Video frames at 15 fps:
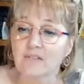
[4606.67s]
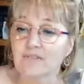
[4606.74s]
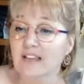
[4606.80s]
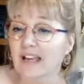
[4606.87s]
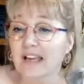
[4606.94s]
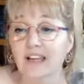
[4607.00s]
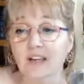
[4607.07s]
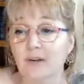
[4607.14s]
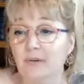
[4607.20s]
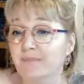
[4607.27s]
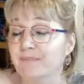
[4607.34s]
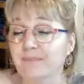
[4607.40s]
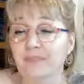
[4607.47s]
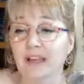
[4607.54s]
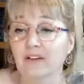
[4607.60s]
Thank
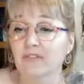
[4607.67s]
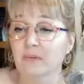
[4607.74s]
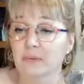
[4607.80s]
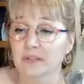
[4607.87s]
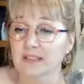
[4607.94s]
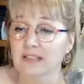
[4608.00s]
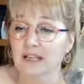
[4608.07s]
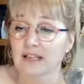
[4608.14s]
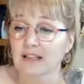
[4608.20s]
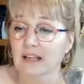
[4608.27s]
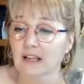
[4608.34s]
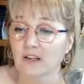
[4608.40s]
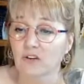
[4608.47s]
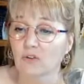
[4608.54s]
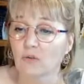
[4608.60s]
you. Everyone's saying
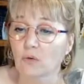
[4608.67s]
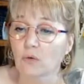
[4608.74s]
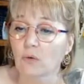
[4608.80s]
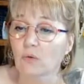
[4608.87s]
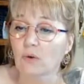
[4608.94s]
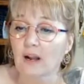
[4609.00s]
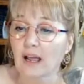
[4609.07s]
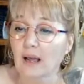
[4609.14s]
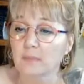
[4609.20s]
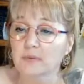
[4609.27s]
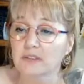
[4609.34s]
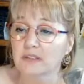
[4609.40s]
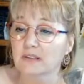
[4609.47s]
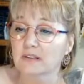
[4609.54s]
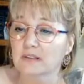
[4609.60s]
thank you. You're all
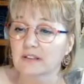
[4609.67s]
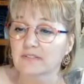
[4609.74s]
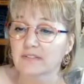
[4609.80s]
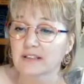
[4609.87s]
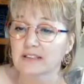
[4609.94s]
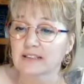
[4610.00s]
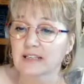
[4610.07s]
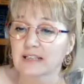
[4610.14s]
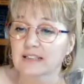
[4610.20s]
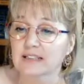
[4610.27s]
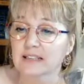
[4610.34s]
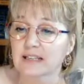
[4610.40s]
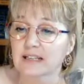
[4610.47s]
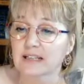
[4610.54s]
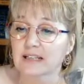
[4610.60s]
absolutely
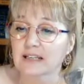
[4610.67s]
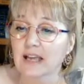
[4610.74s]
fantastic.